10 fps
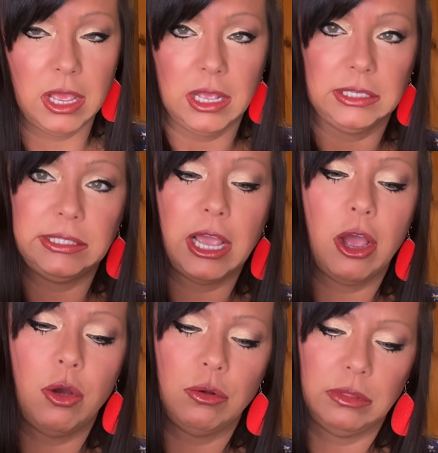
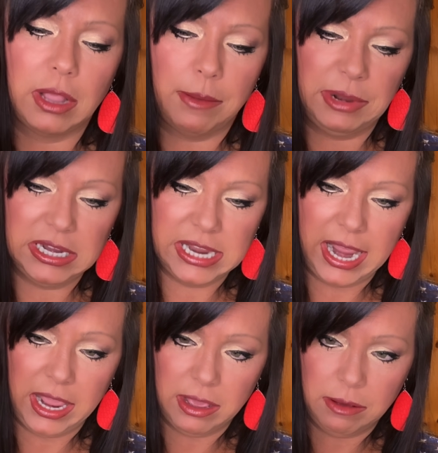So I'm going to
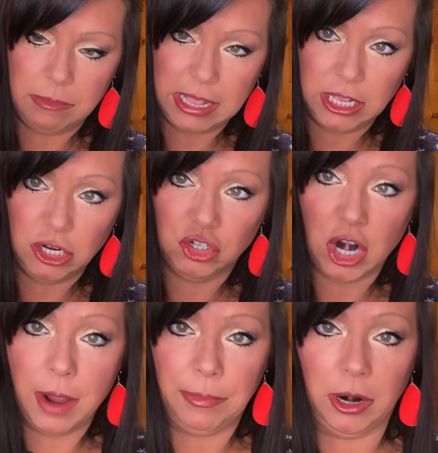take my little
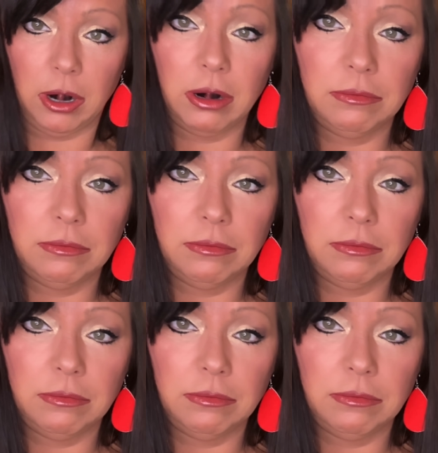dropper,